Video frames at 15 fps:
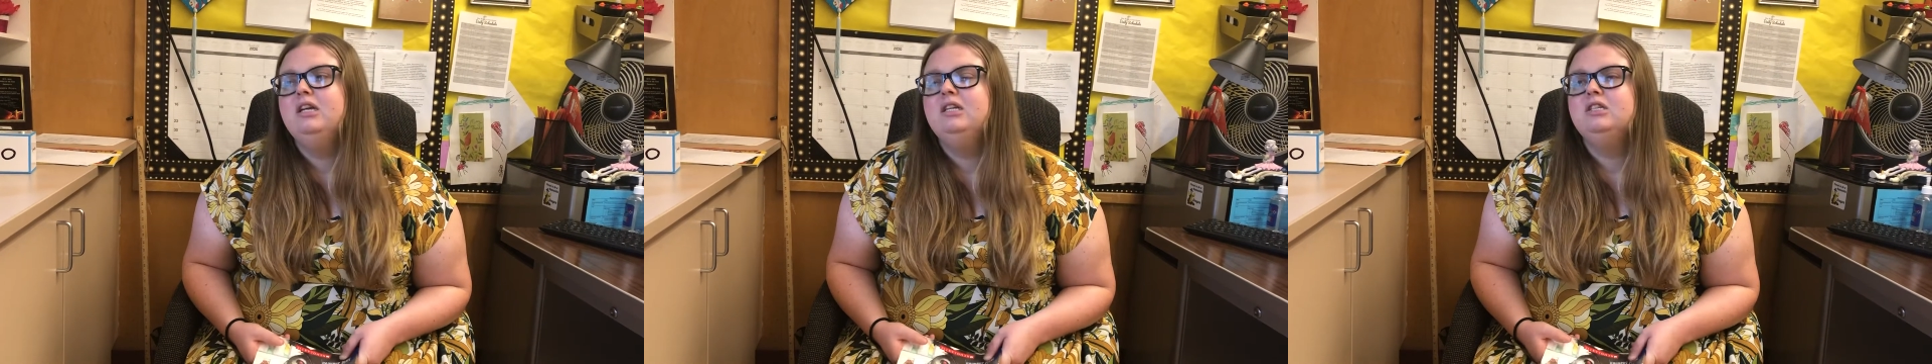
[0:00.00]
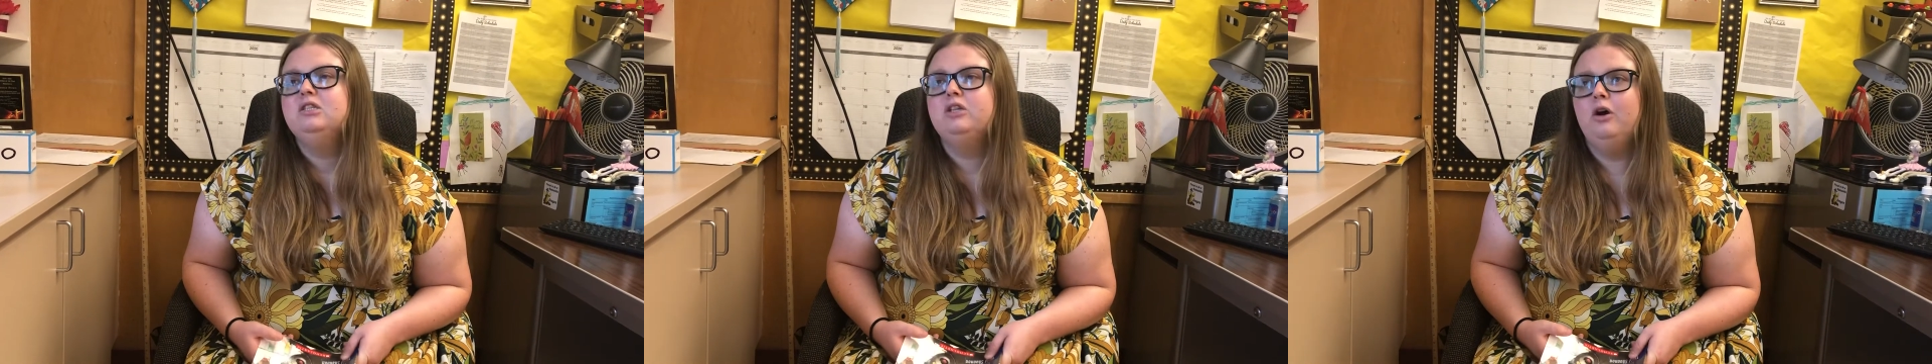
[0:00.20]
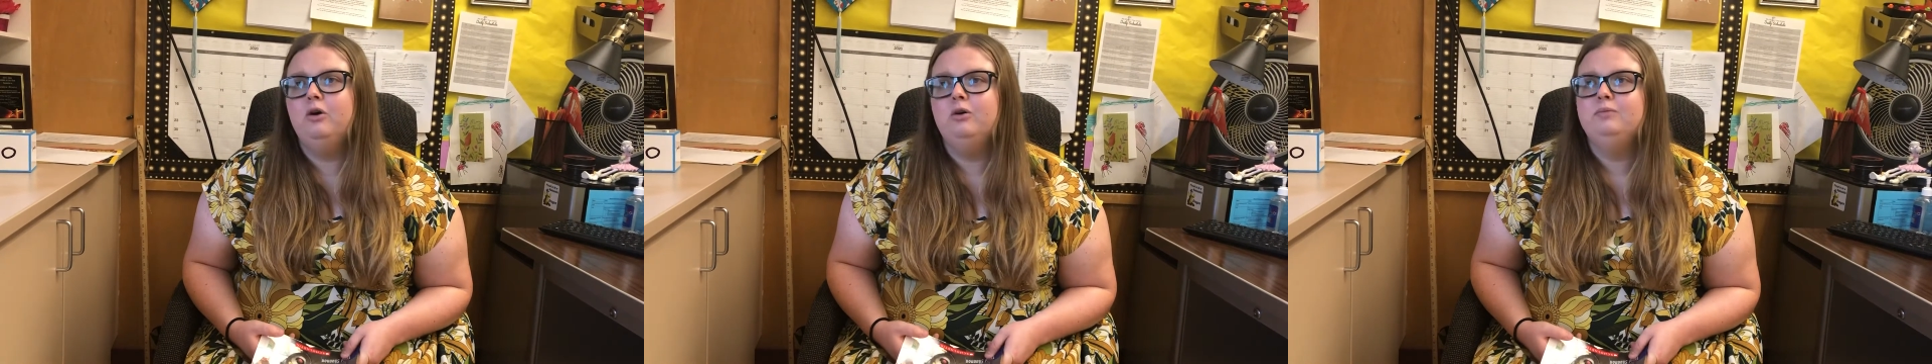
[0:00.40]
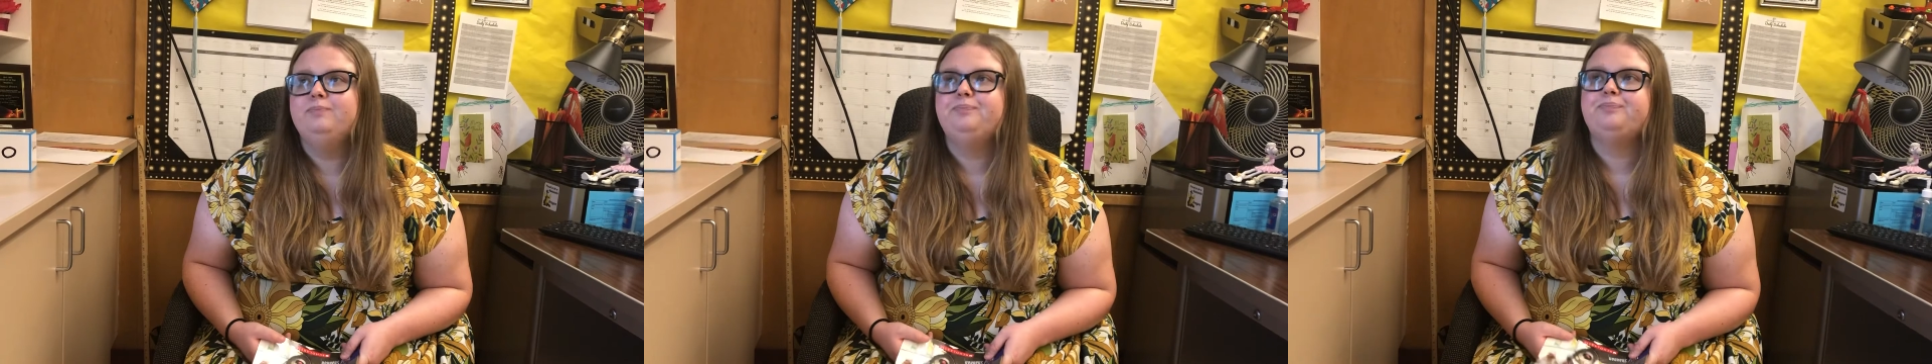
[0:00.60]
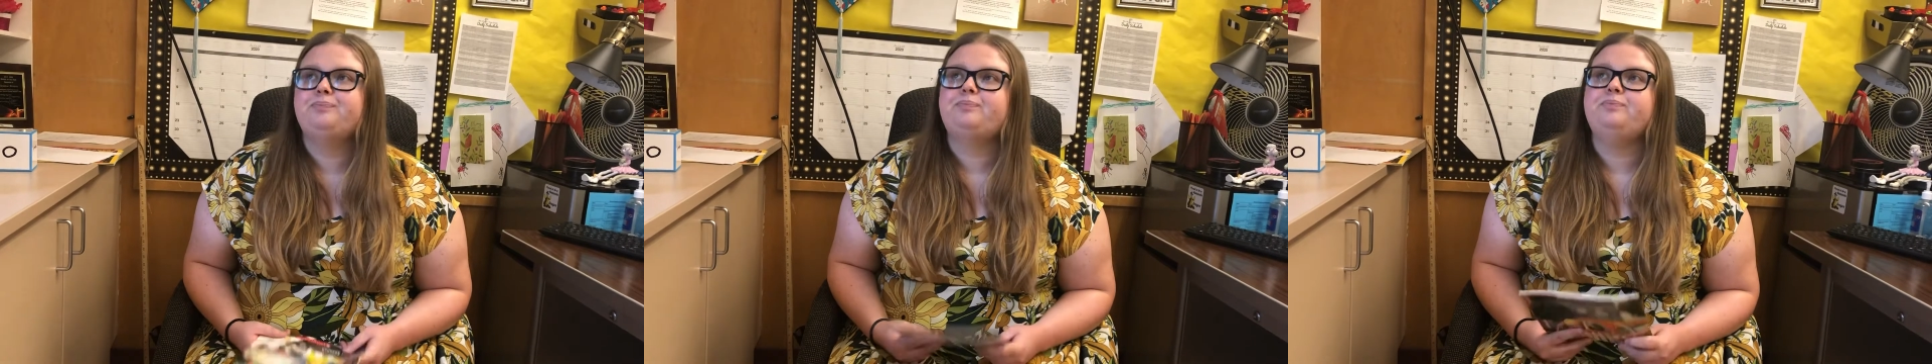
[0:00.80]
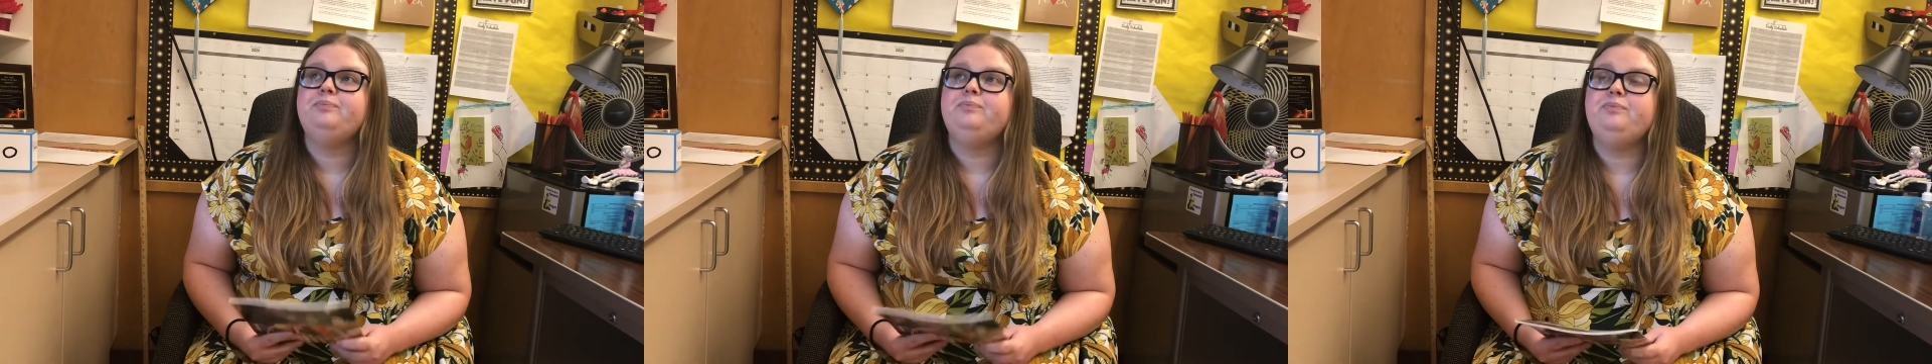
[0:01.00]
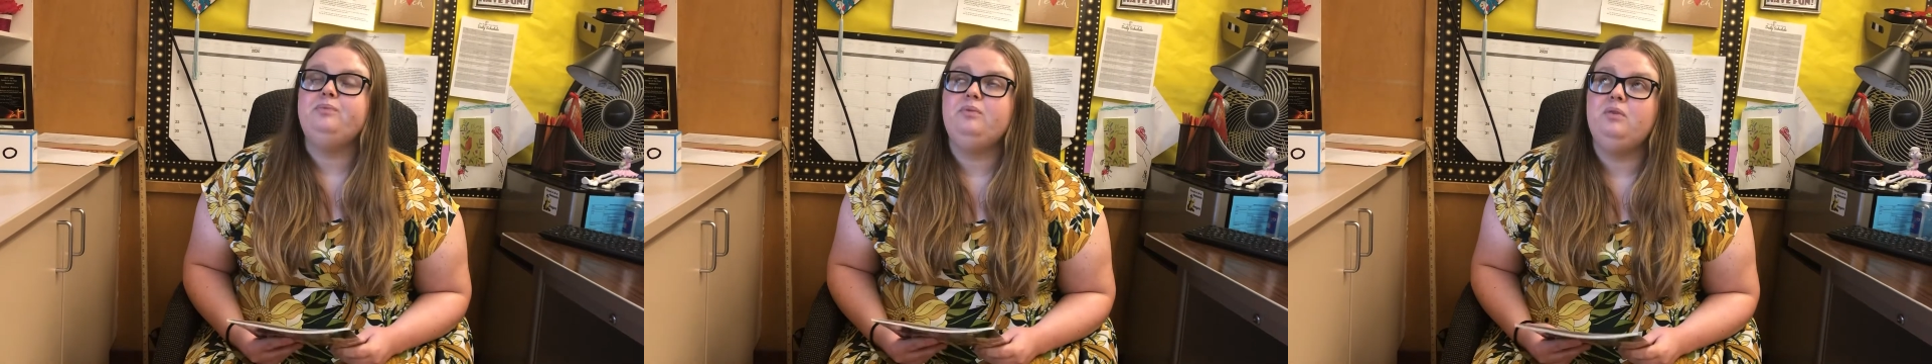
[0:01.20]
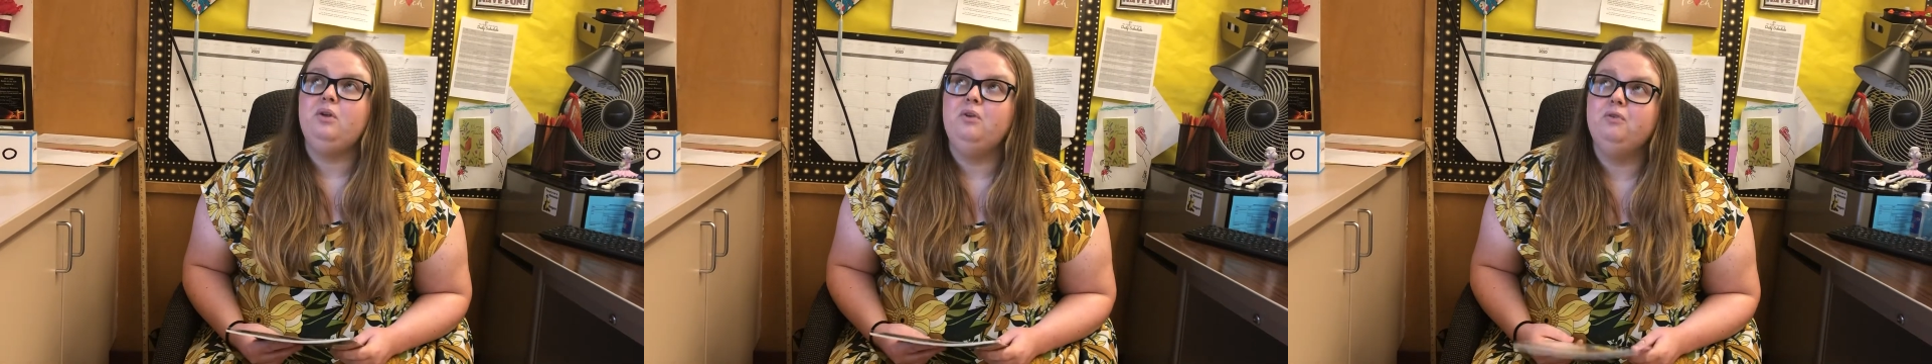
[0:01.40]
So
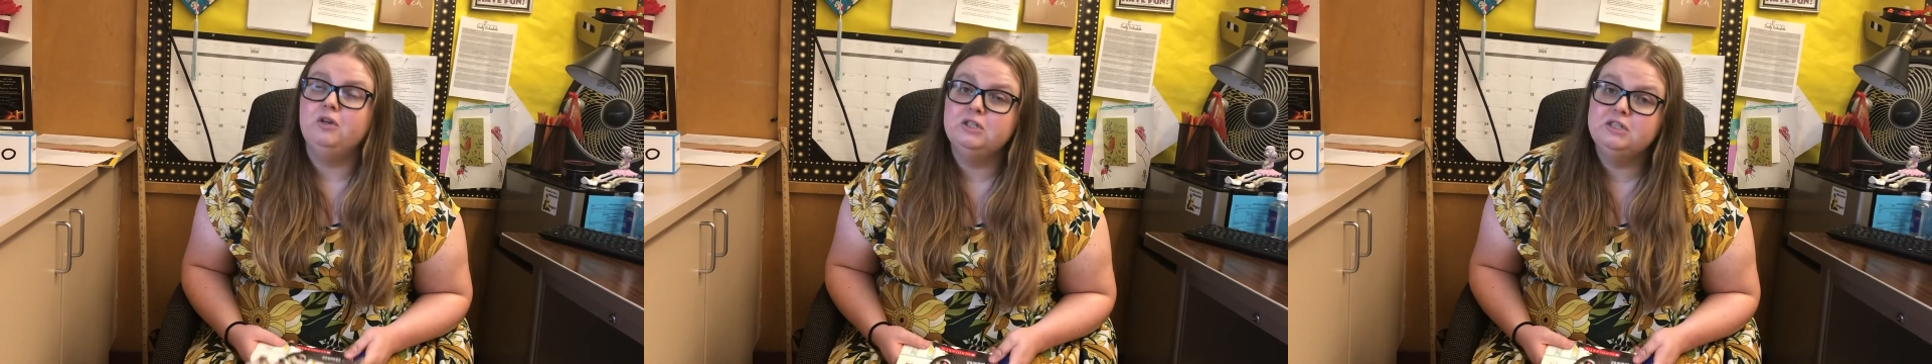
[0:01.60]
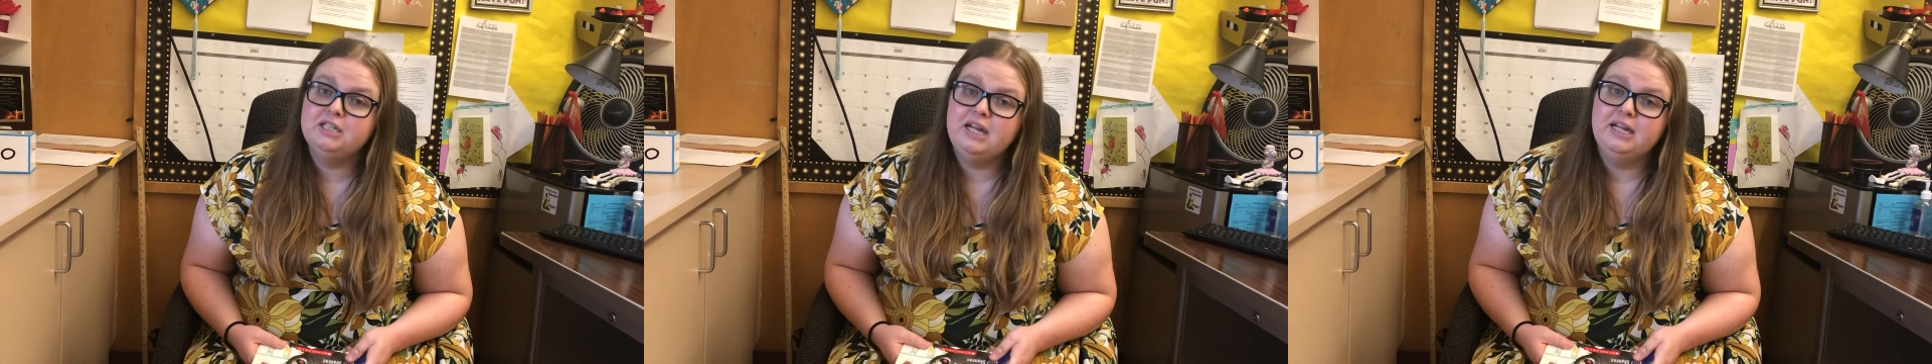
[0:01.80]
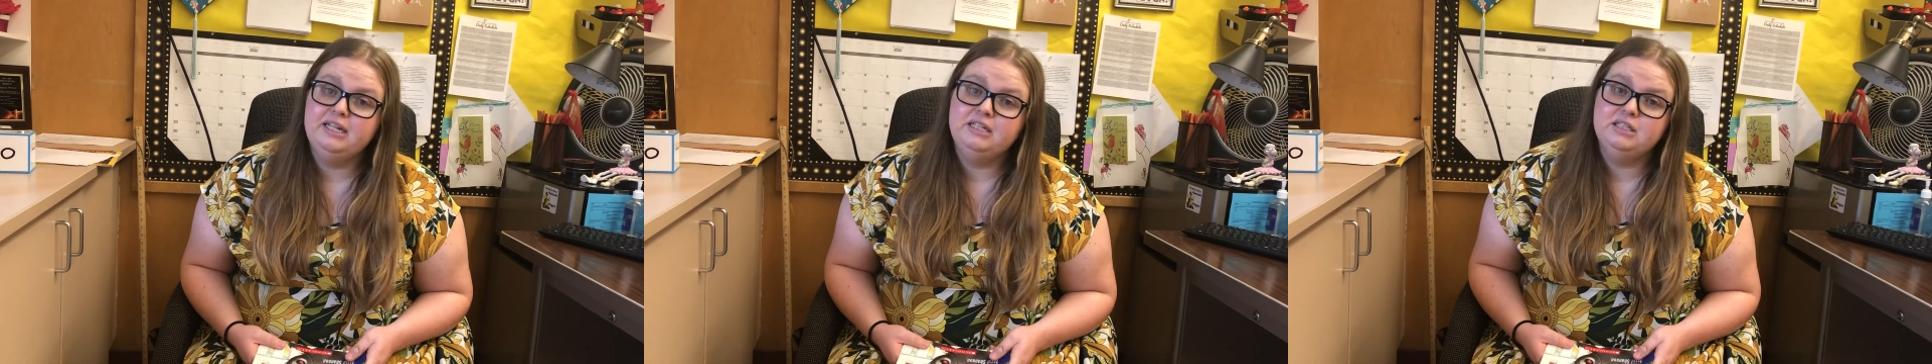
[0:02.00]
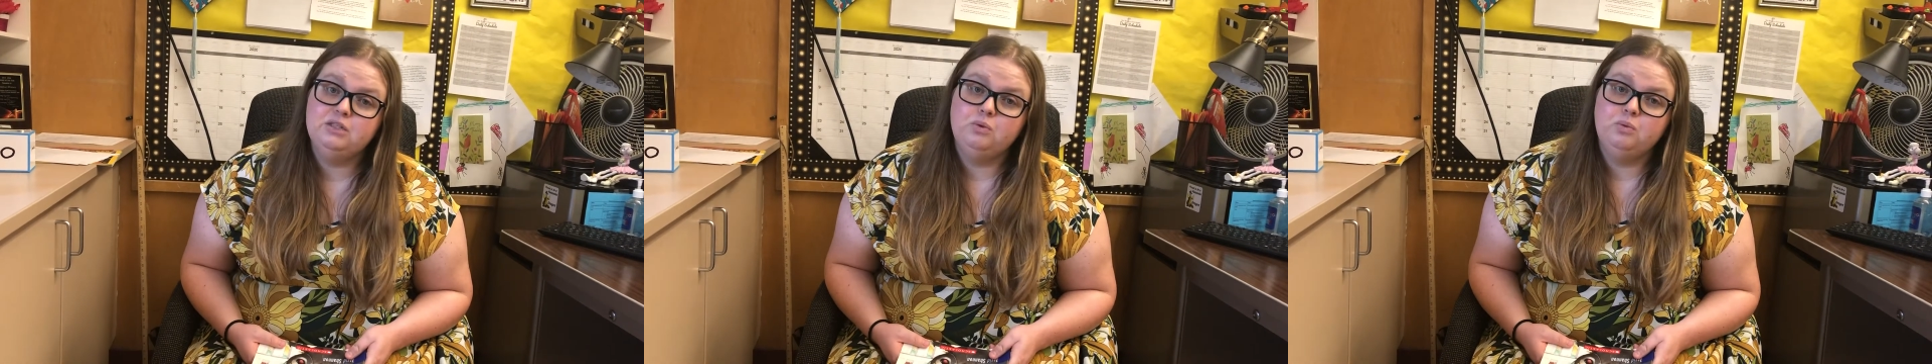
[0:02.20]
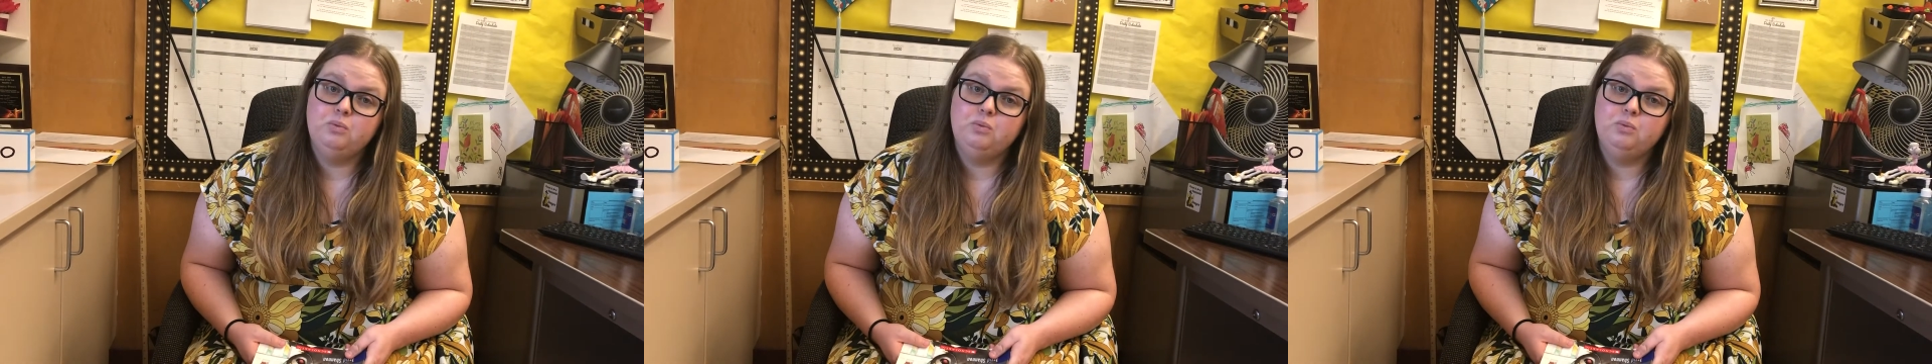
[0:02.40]
for science,